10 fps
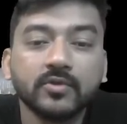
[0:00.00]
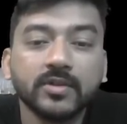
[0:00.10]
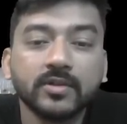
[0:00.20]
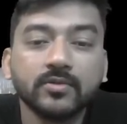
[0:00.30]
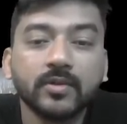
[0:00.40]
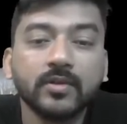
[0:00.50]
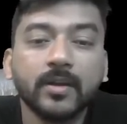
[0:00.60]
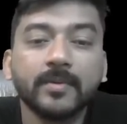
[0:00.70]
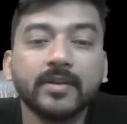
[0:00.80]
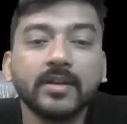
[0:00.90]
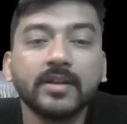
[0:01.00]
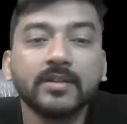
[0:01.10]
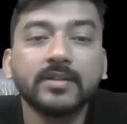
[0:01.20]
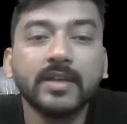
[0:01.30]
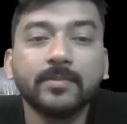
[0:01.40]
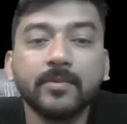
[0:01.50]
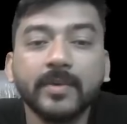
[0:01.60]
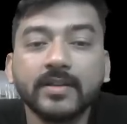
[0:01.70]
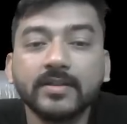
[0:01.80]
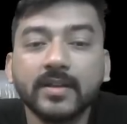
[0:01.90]
so what will happen, this f of
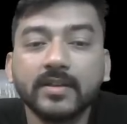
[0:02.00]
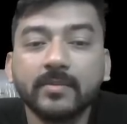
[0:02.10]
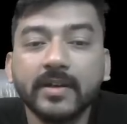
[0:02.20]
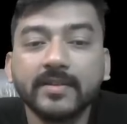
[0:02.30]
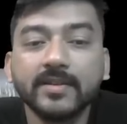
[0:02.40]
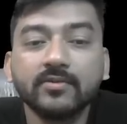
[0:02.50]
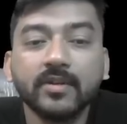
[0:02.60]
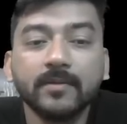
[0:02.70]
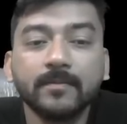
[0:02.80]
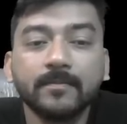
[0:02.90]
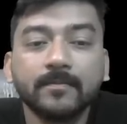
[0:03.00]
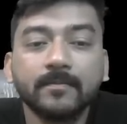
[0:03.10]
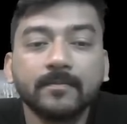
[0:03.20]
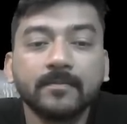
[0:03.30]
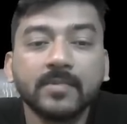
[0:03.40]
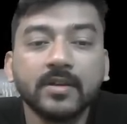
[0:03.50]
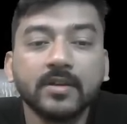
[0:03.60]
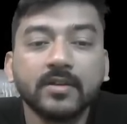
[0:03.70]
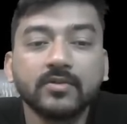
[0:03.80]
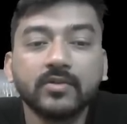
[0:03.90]
x is nothing but x square.
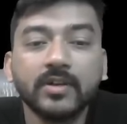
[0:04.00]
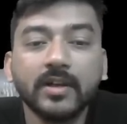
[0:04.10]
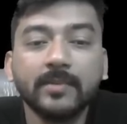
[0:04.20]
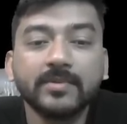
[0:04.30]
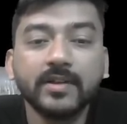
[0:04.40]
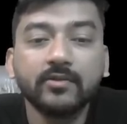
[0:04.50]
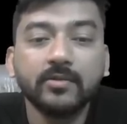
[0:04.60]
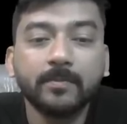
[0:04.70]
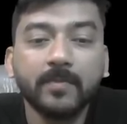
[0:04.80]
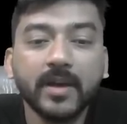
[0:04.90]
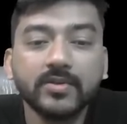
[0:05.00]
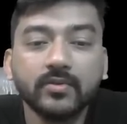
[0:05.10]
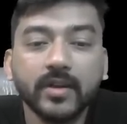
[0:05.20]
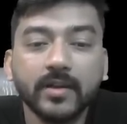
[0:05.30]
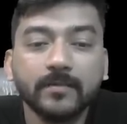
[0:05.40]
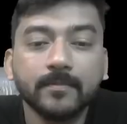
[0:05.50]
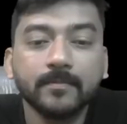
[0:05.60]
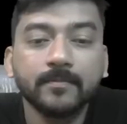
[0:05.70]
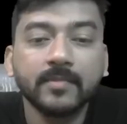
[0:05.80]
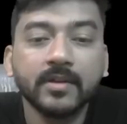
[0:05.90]
So here left side will be pi square,
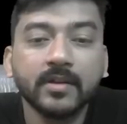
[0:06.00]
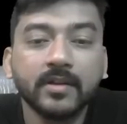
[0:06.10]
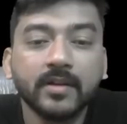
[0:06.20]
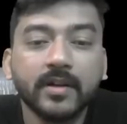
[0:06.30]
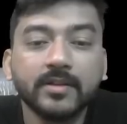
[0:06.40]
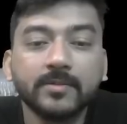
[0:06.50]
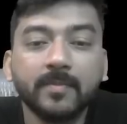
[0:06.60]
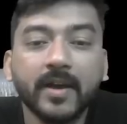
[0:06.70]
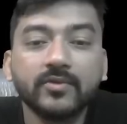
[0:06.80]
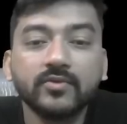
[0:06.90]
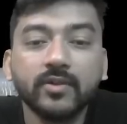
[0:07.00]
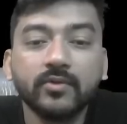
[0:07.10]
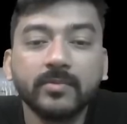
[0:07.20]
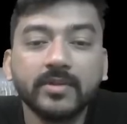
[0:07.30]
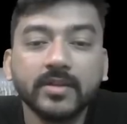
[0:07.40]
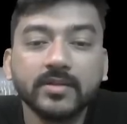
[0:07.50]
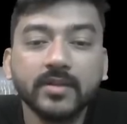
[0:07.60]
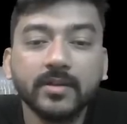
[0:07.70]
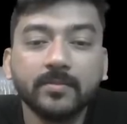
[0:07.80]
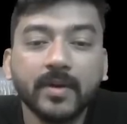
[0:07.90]
and this pi square will be just
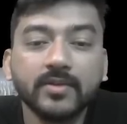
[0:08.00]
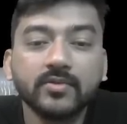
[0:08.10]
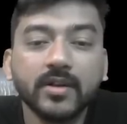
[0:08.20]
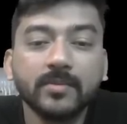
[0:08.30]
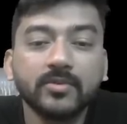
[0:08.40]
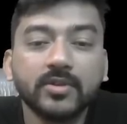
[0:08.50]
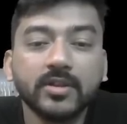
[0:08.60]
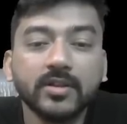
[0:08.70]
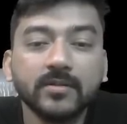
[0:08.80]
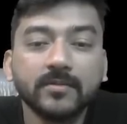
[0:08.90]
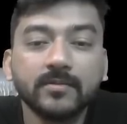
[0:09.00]
here pi square upon 3